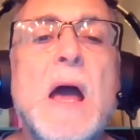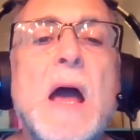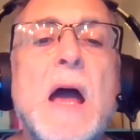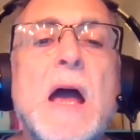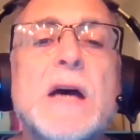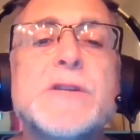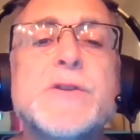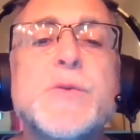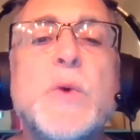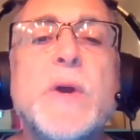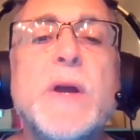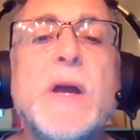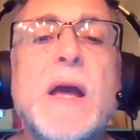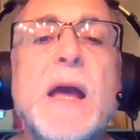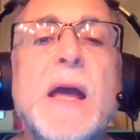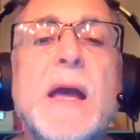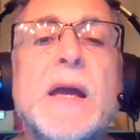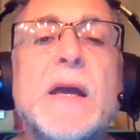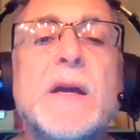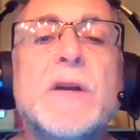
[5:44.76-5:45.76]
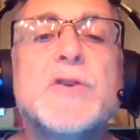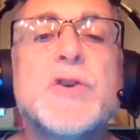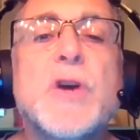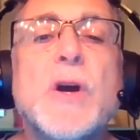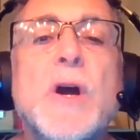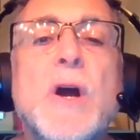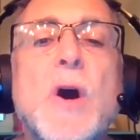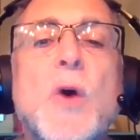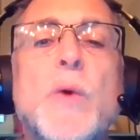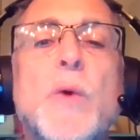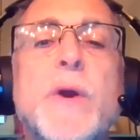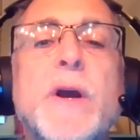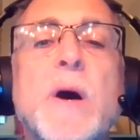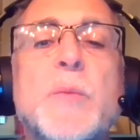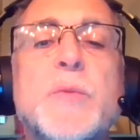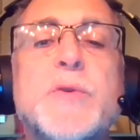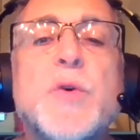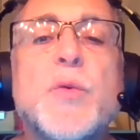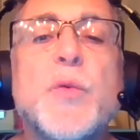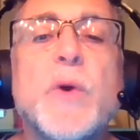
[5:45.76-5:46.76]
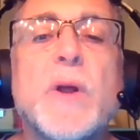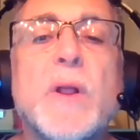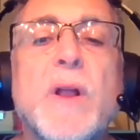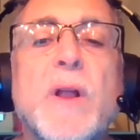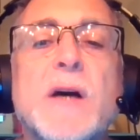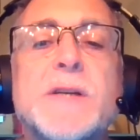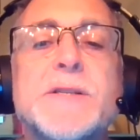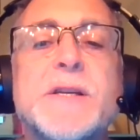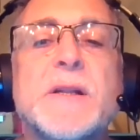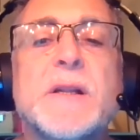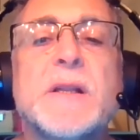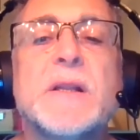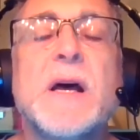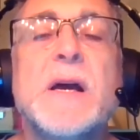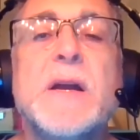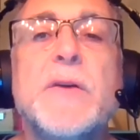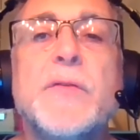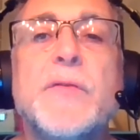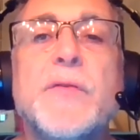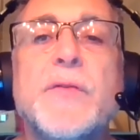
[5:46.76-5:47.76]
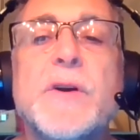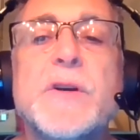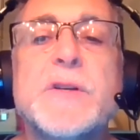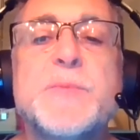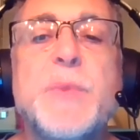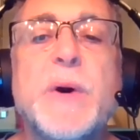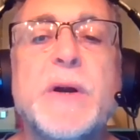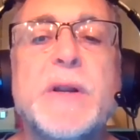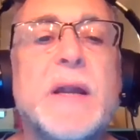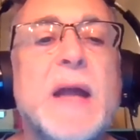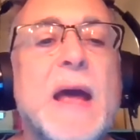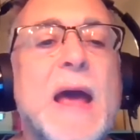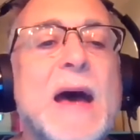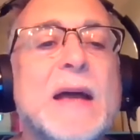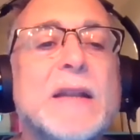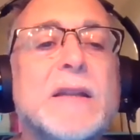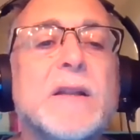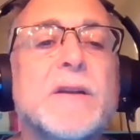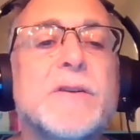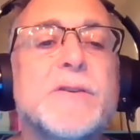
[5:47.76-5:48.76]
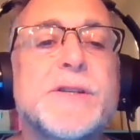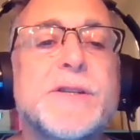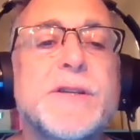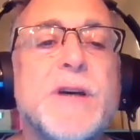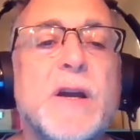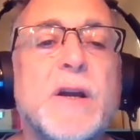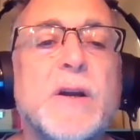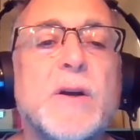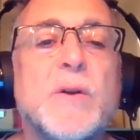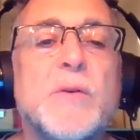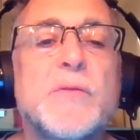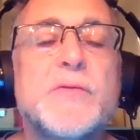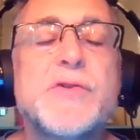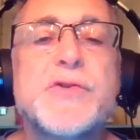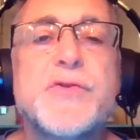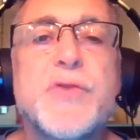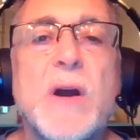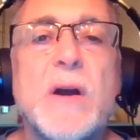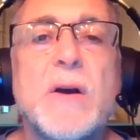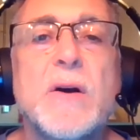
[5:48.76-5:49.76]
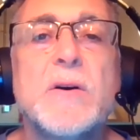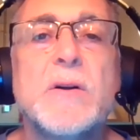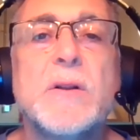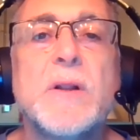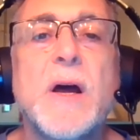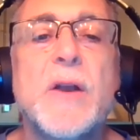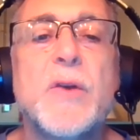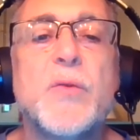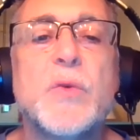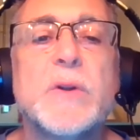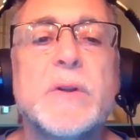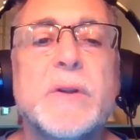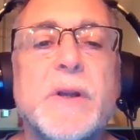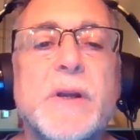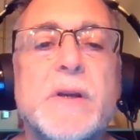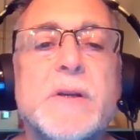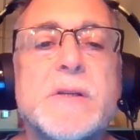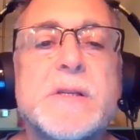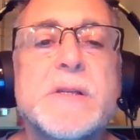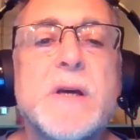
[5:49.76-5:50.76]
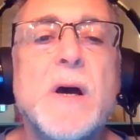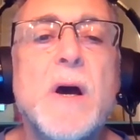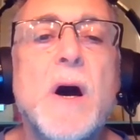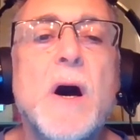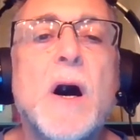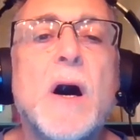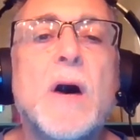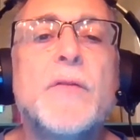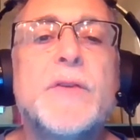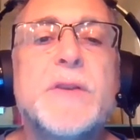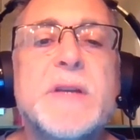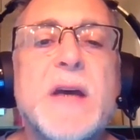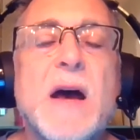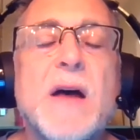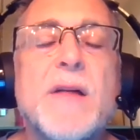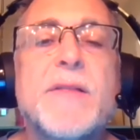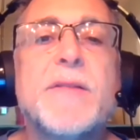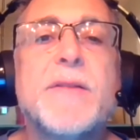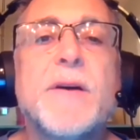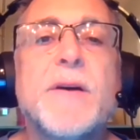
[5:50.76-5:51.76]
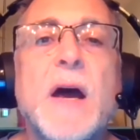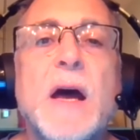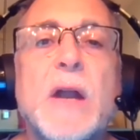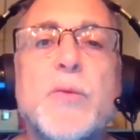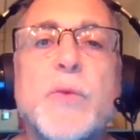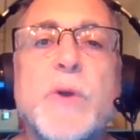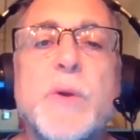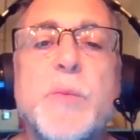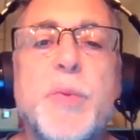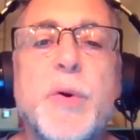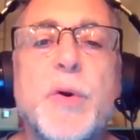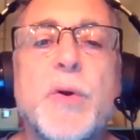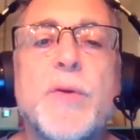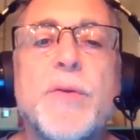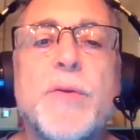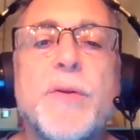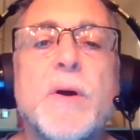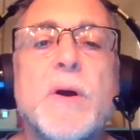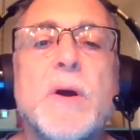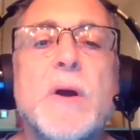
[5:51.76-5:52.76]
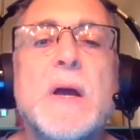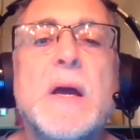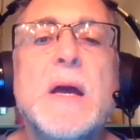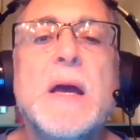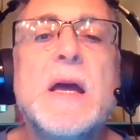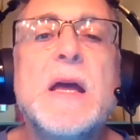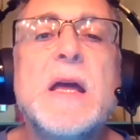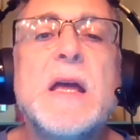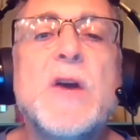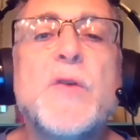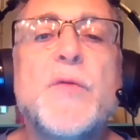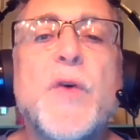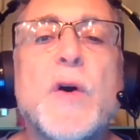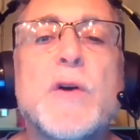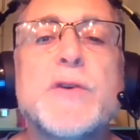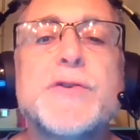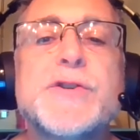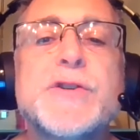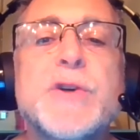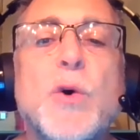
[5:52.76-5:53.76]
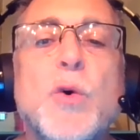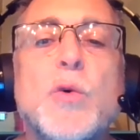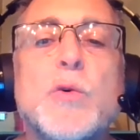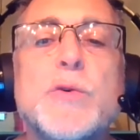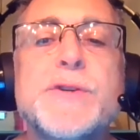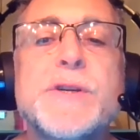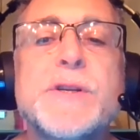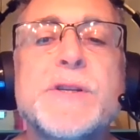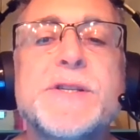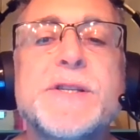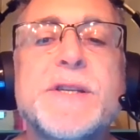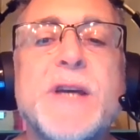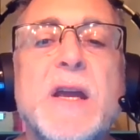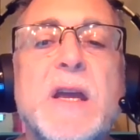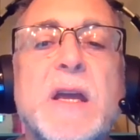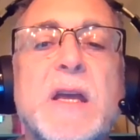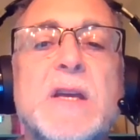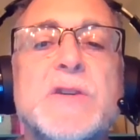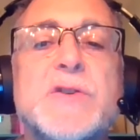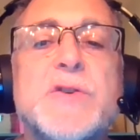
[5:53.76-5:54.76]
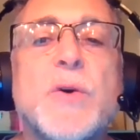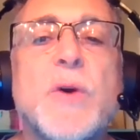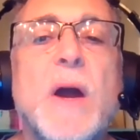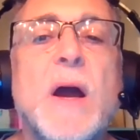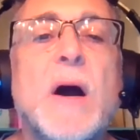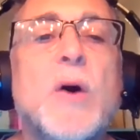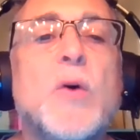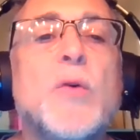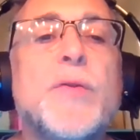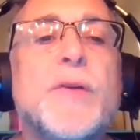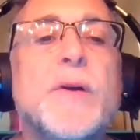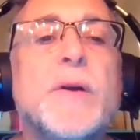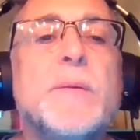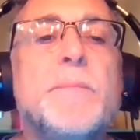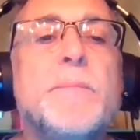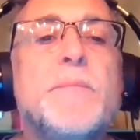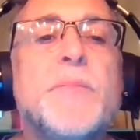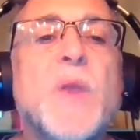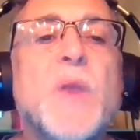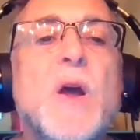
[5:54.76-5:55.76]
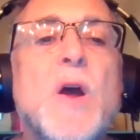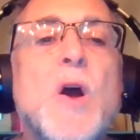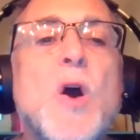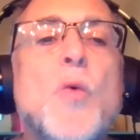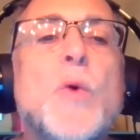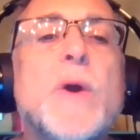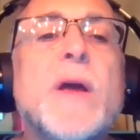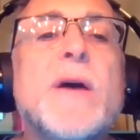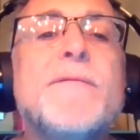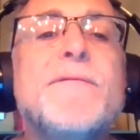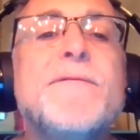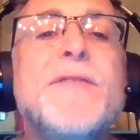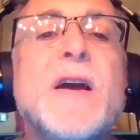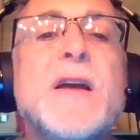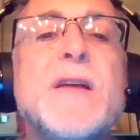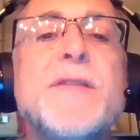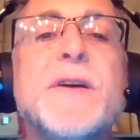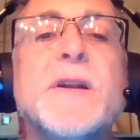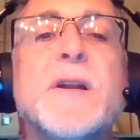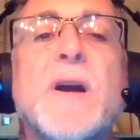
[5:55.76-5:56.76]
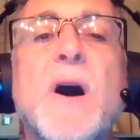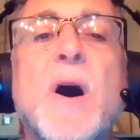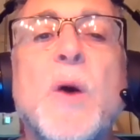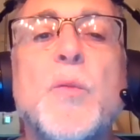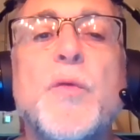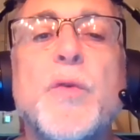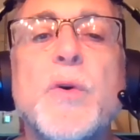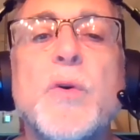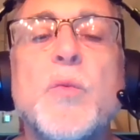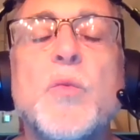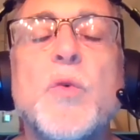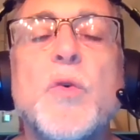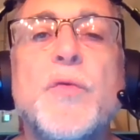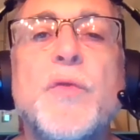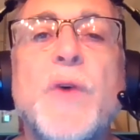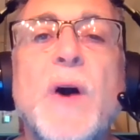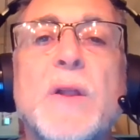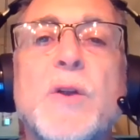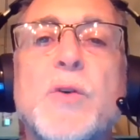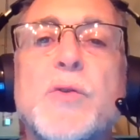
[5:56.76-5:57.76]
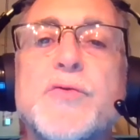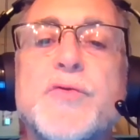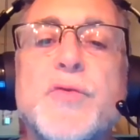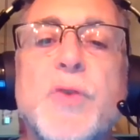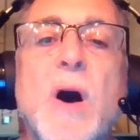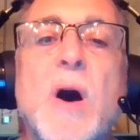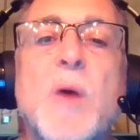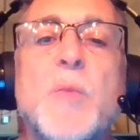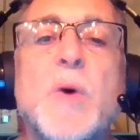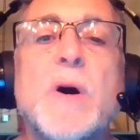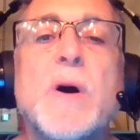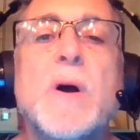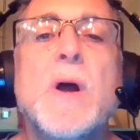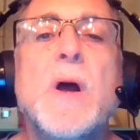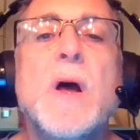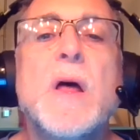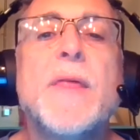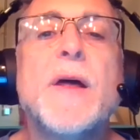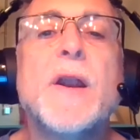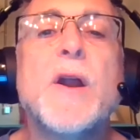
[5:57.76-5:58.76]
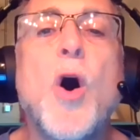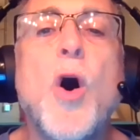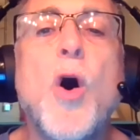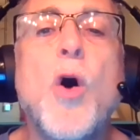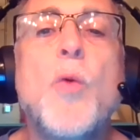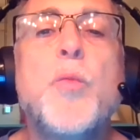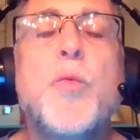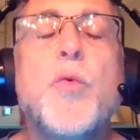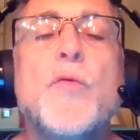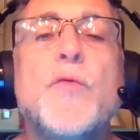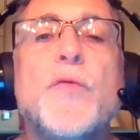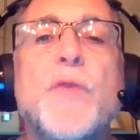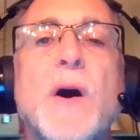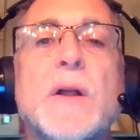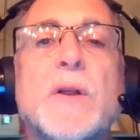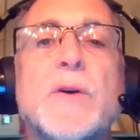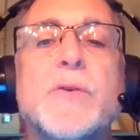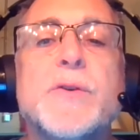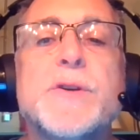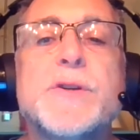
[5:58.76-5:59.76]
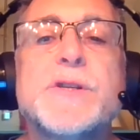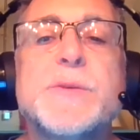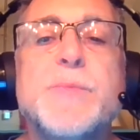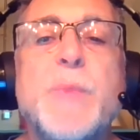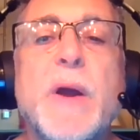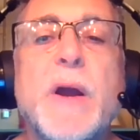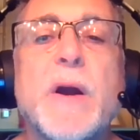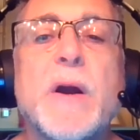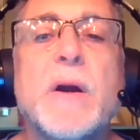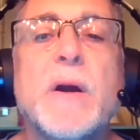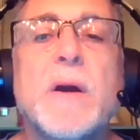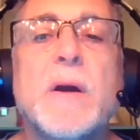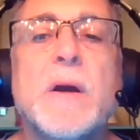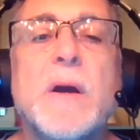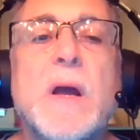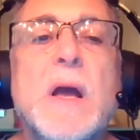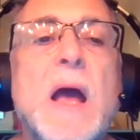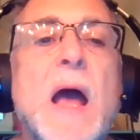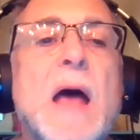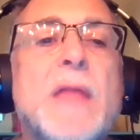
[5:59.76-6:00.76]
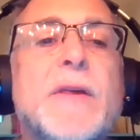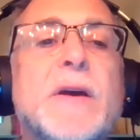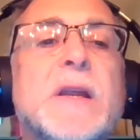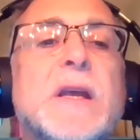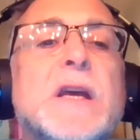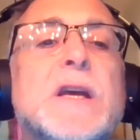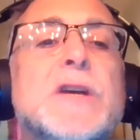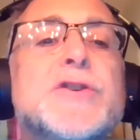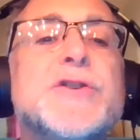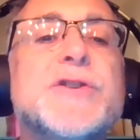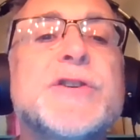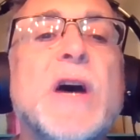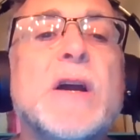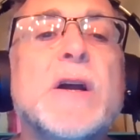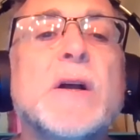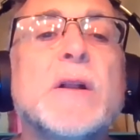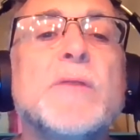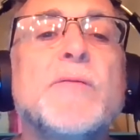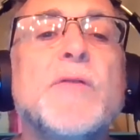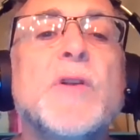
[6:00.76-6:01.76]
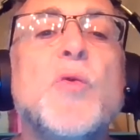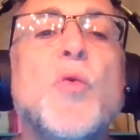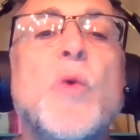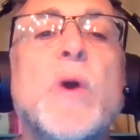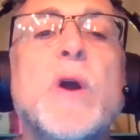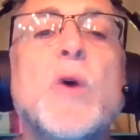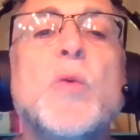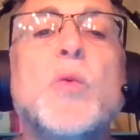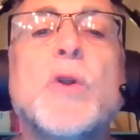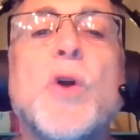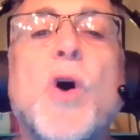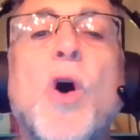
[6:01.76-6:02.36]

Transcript: As we age, we come to realize that life is but an endless cycle of struggle and release, of death and rebirth. If our souls and psyches are healthy, we have faith that comfort will follow trauma, that hope will follow despair, and that each cycle of the wheel will